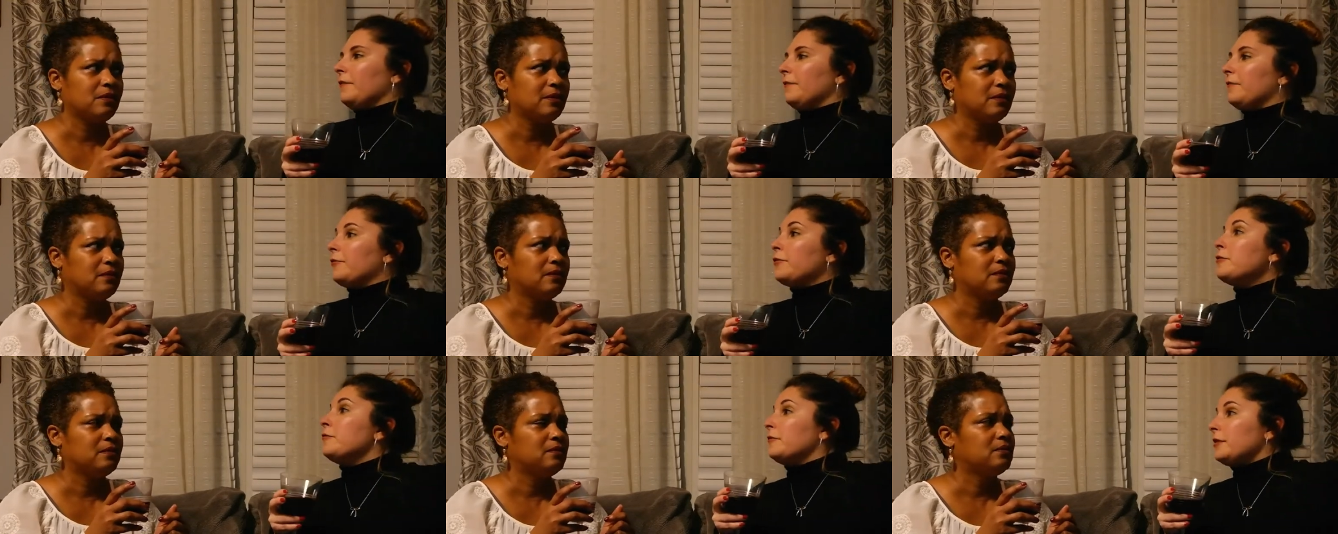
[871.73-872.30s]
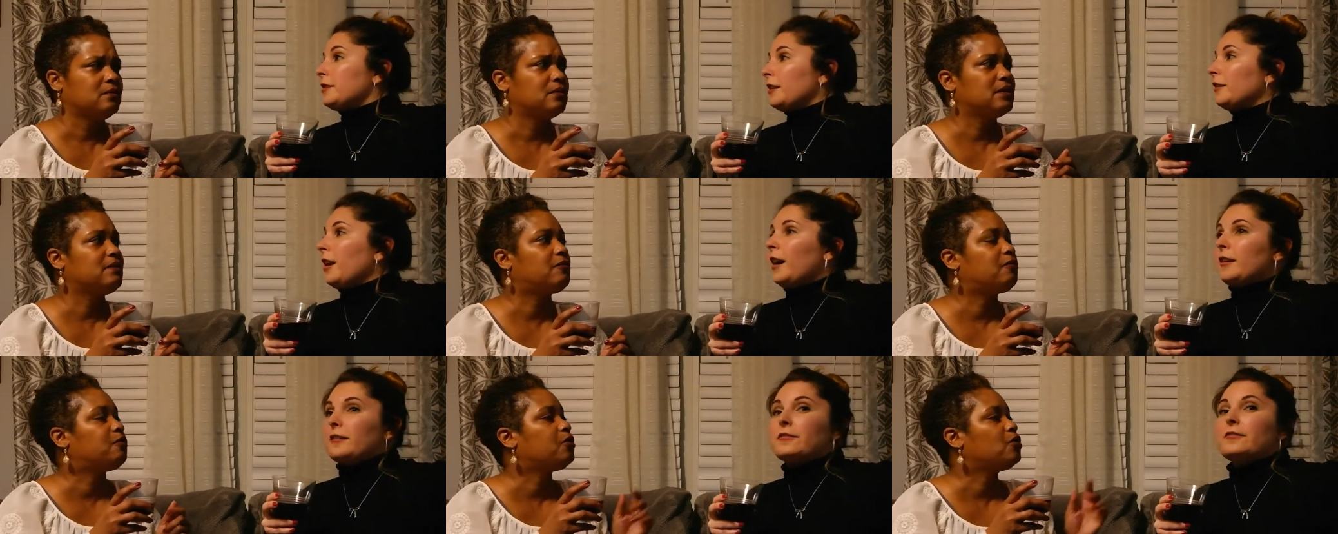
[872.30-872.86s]
Speaker 1: fruit. A
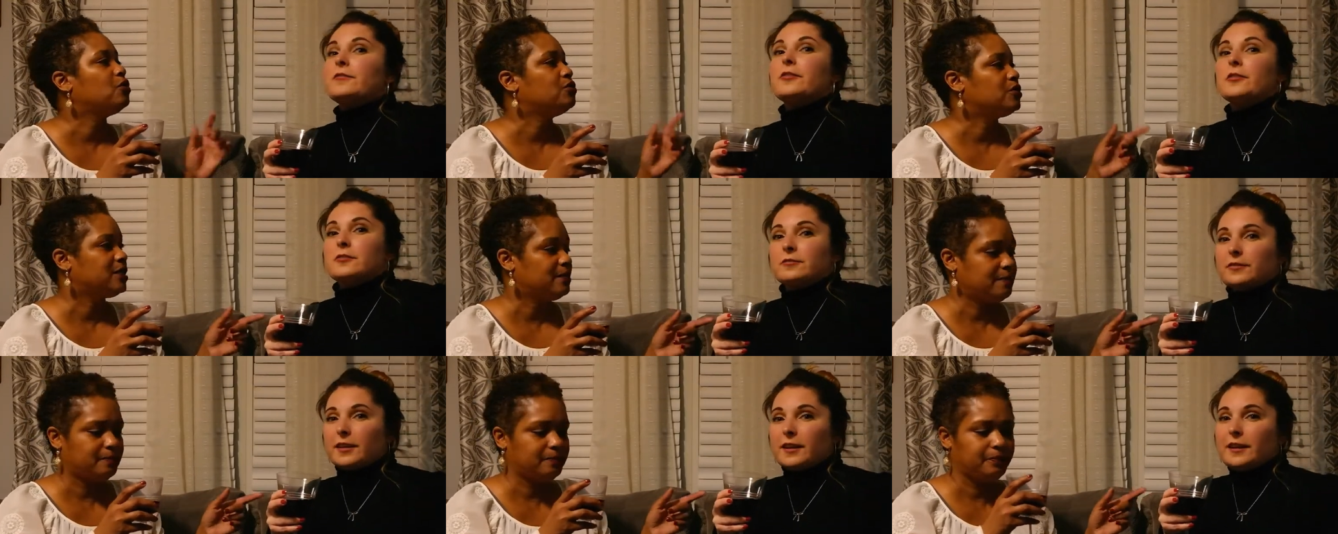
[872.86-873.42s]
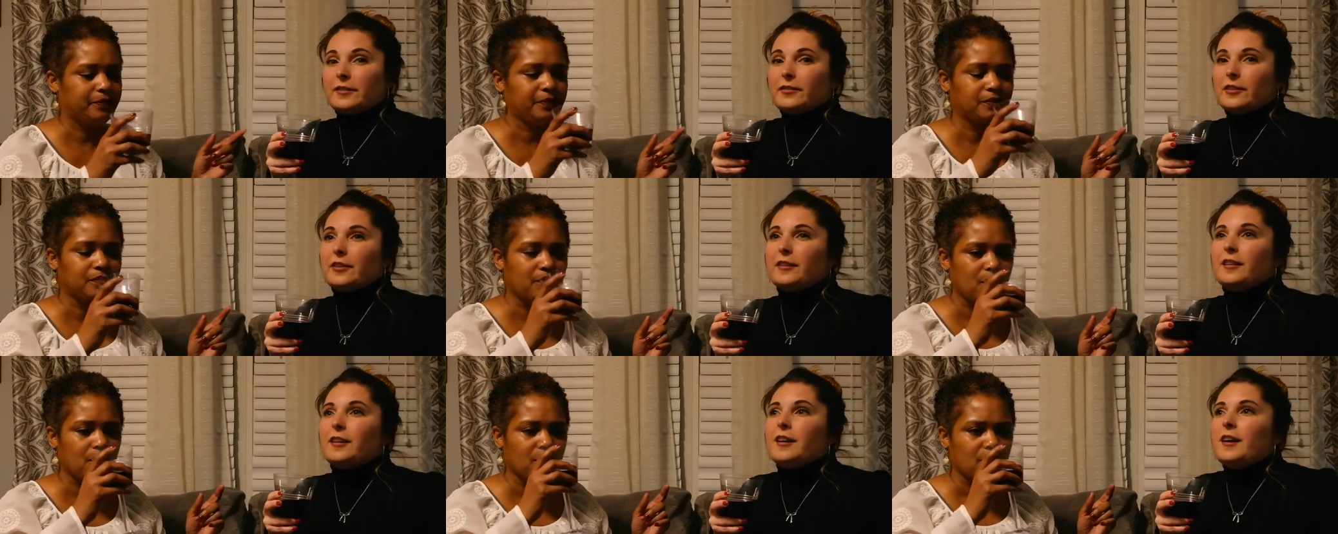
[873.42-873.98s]
lot of fruit, fruit
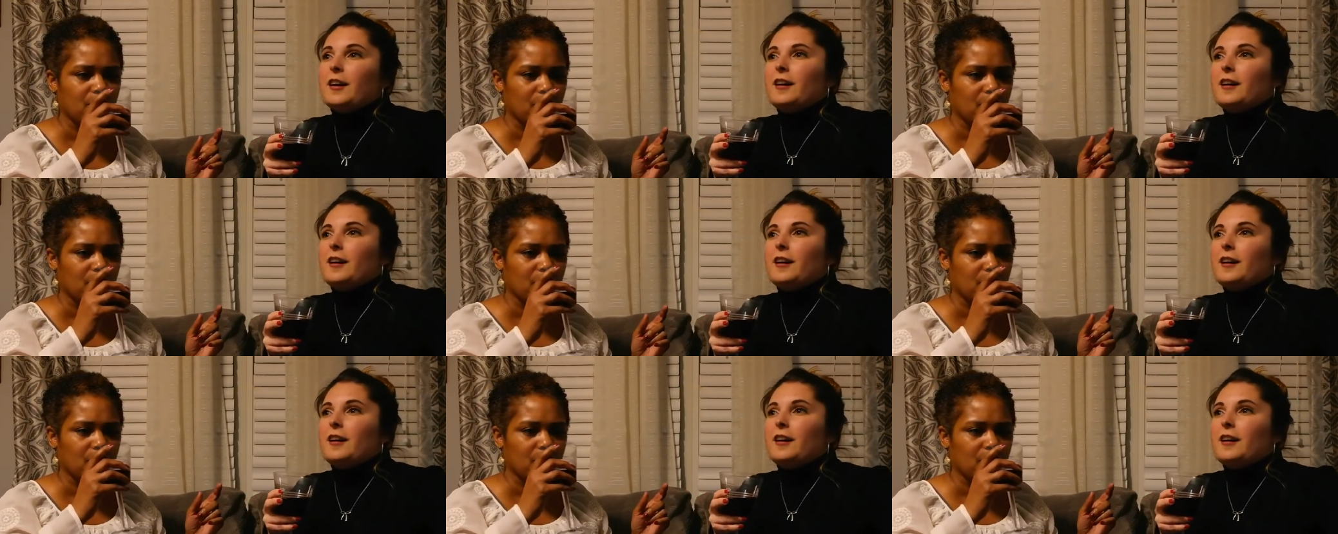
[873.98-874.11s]
flavor,